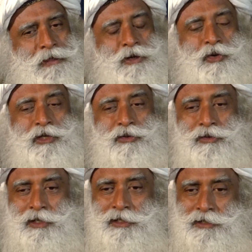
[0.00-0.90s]
you can do
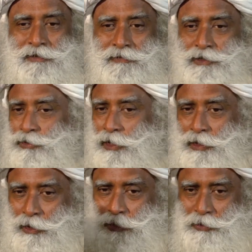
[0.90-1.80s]
things which you
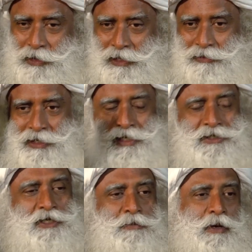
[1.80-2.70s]
cannot do without the
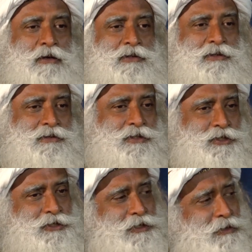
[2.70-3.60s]
necessary power, isn't